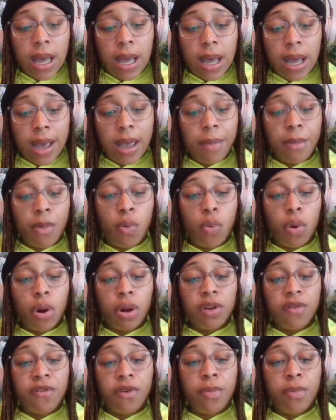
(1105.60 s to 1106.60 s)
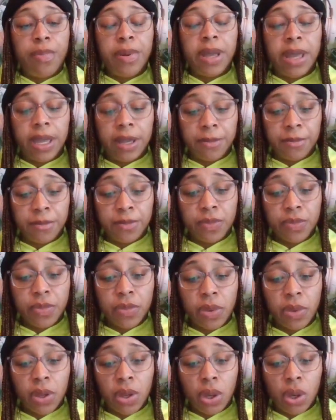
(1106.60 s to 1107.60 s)
I am a wonderful being
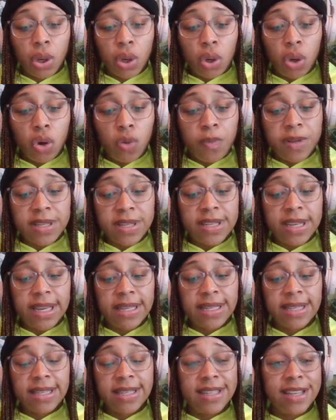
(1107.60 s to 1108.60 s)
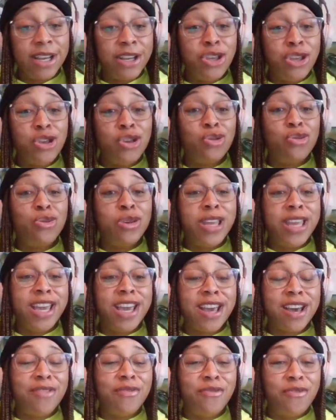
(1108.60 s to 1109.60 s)
who possesses a unique
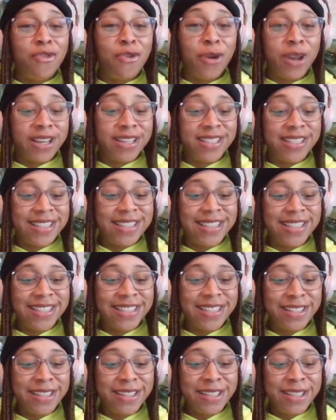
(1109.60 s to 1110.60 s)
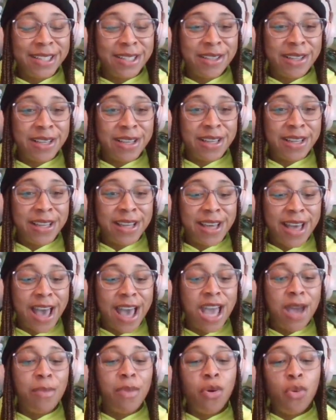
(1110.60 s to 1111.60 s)
voice. I
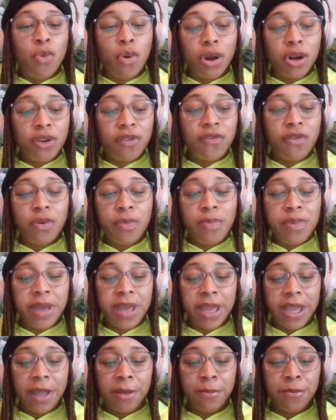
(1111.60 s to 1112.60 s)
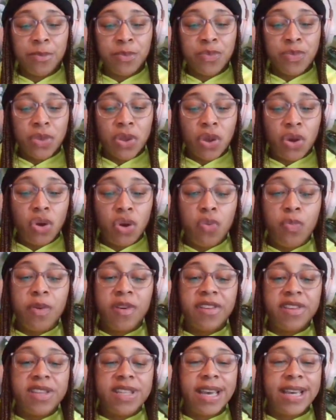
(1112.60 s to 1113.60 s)
am a wonderful being who
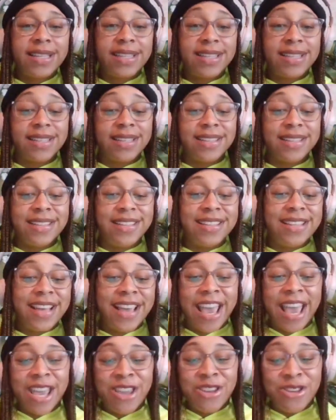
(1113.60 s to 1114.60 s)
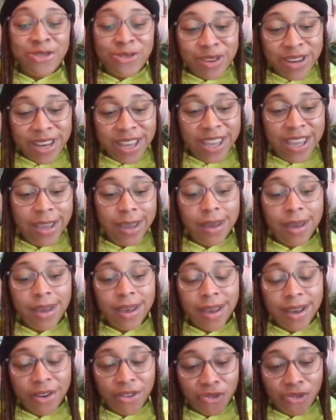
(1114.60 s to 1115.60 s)
possesses a unique
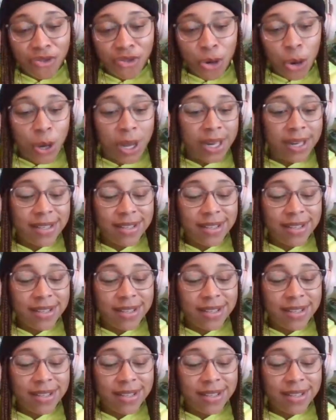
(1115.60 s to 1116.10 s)
voice.